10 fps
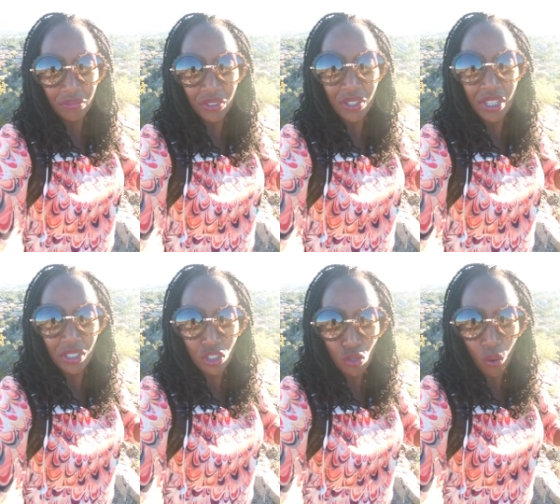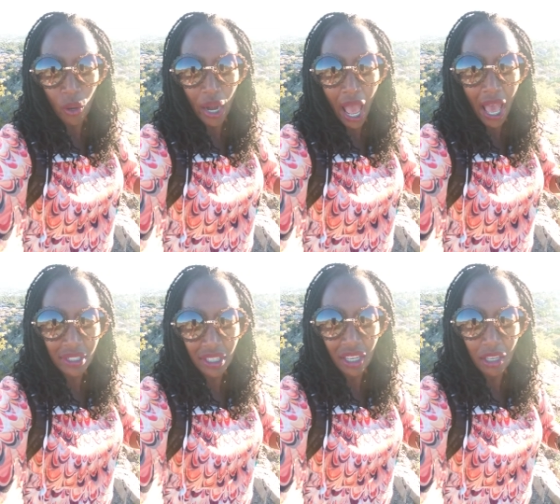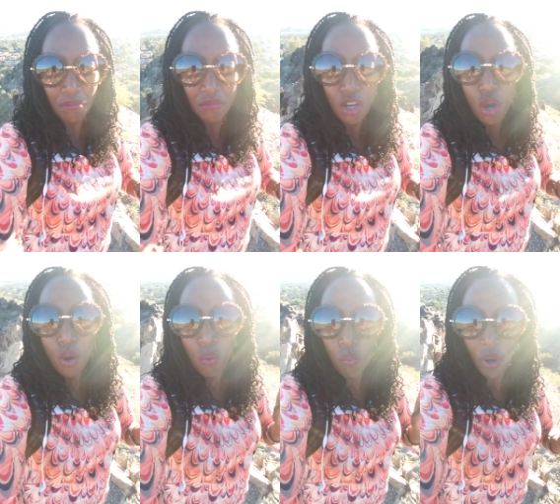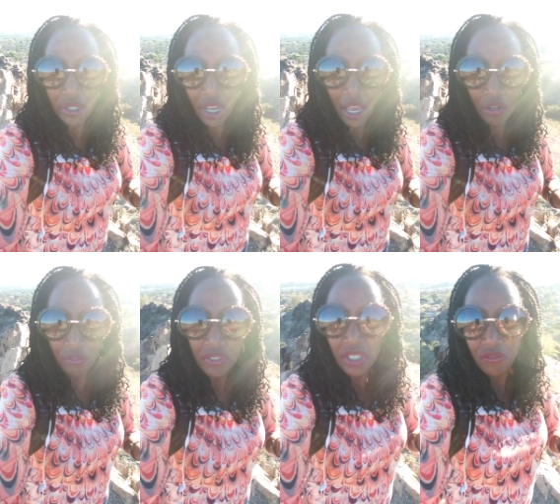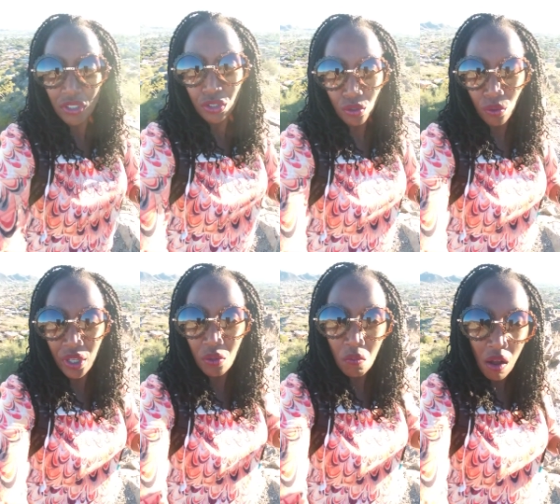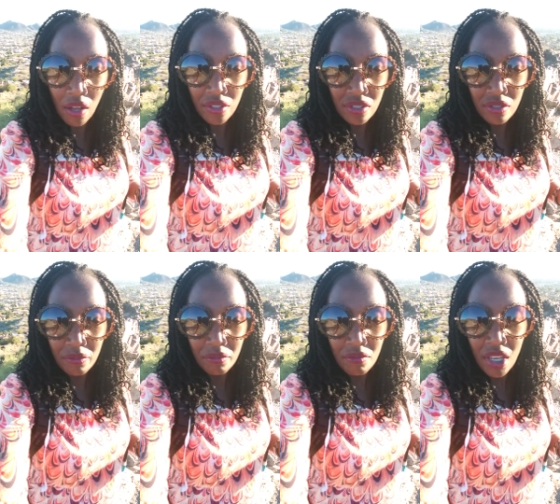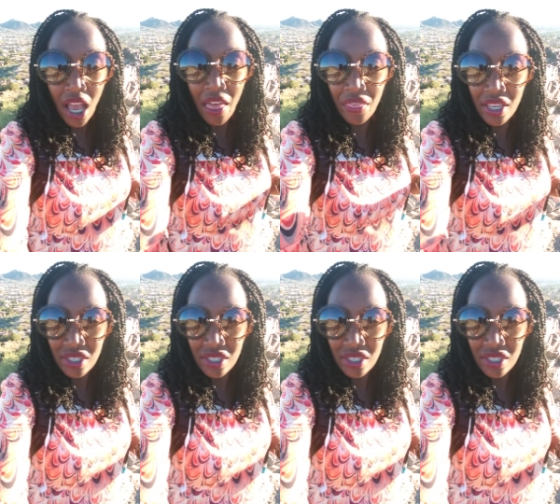to his door asking him what kind of TV show he wants. And they